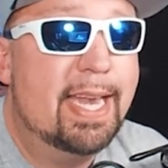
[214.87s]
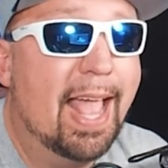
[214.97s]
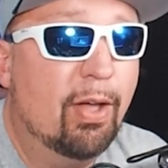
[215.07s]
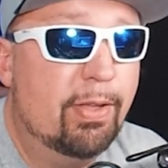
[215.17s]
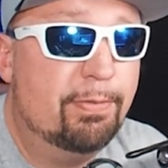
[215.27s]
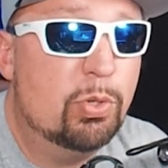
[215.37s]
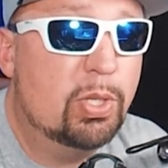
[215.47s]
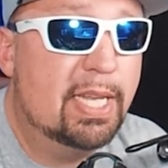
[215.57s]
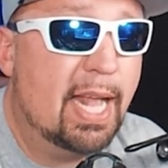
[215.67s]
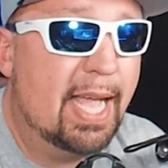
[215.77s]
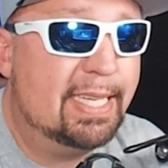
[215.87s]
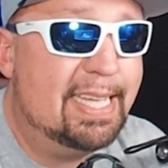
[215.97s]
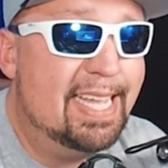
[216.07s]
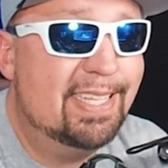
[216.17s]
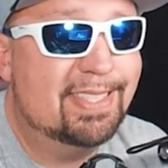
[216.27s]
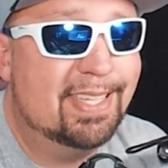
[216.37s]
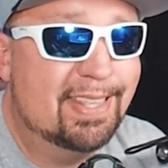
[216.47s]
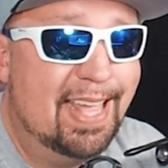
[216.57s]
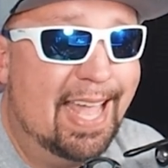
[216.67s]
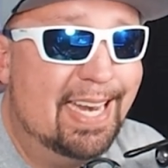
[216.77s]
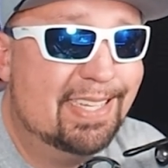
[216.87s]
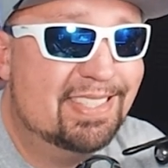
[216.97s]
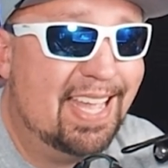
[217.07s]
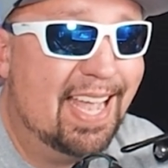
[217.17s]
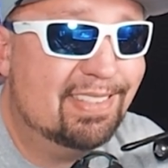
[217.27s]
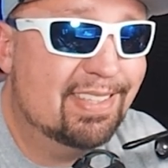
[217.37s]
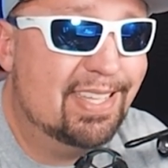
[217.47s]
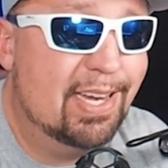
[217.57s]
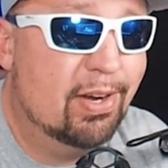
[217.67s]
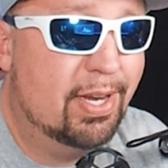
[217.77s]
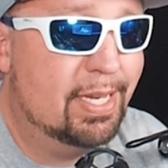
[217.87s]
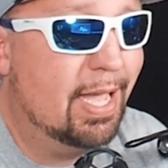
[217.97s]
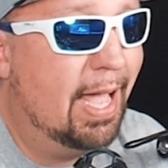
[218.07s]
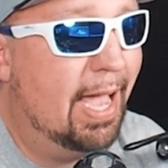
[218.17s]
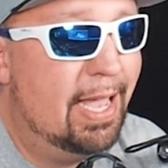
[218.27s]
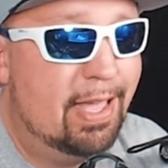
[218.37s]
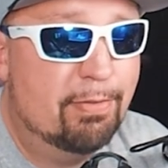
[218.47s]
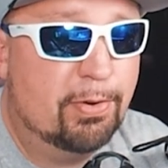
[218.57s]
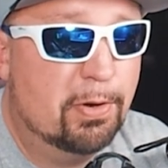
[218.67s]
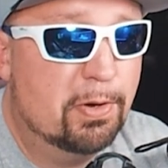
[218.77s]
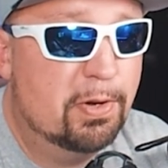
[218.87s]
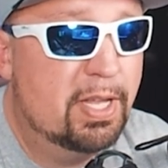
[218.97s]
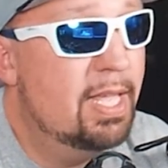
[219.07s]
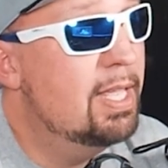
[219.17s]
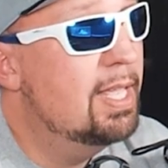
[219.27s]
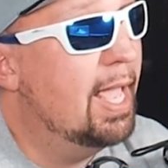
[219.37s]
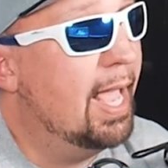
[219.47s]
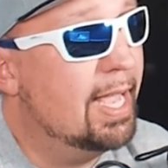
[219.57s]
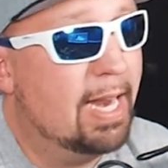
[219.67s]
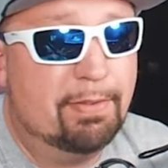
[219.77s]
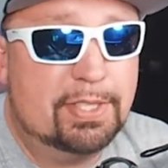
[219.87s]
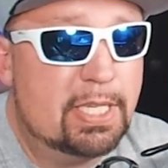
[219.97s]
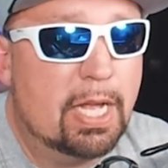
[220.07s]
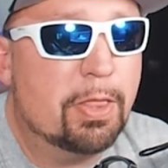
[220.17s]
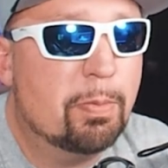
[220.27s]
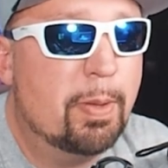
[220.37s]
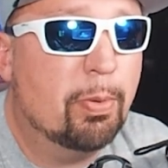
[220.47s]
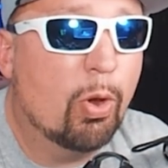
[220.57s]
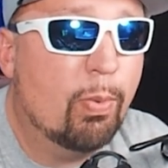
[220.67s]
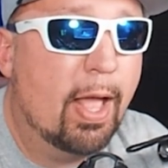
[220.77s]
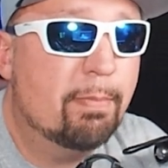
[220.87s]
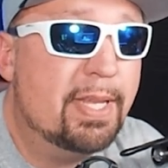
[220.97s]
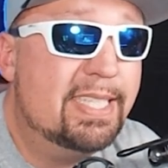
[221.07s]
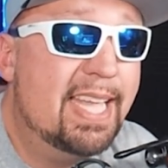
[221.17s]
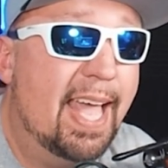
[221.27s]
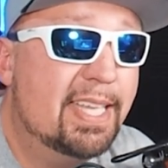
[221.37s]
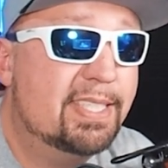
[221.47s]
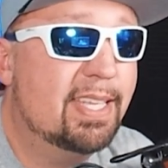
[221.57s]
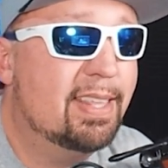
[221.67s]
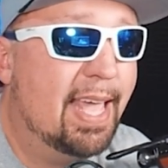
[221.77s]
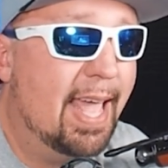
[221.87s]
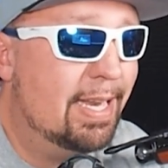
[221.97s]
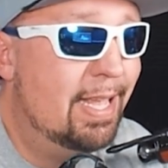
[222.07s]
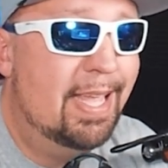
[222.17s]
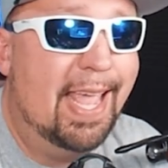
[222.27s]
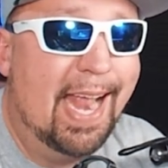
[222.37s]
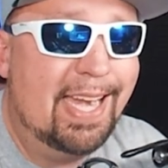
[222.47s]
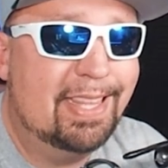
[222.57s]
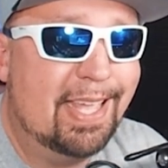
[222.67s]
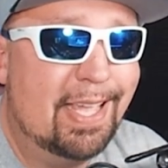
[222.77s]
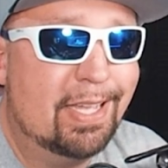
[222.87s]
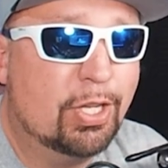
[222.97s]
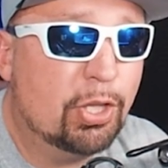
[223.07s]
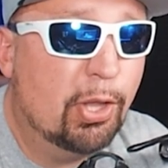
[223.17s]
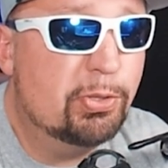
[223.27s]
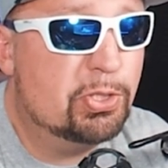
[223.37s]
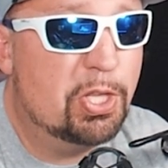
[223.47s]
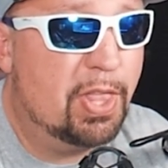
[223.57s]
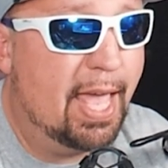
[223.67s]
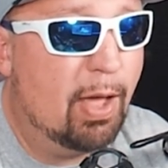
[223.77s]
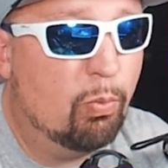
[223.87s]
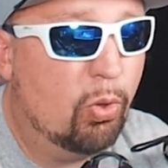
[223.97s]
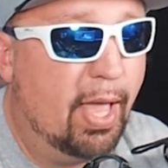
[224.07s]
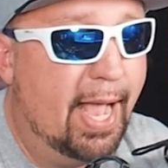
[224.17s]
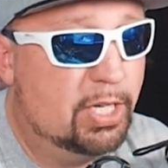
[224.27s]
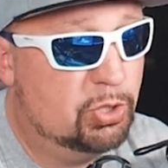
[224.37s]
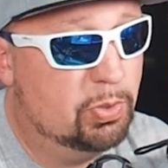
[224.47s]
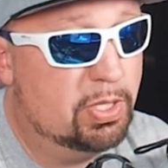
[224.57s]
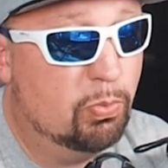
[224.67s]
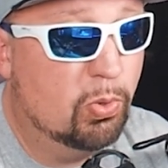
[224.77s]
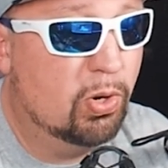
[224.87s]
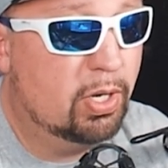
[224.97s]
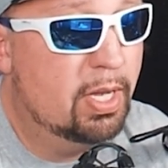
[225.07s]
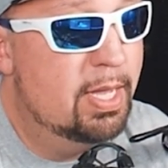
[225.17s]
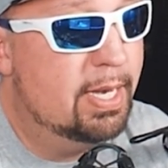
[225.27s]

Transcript: Now, if you cannot get that exact gearing, I have heard and I've seen other people around me test that anything close to that will actually work.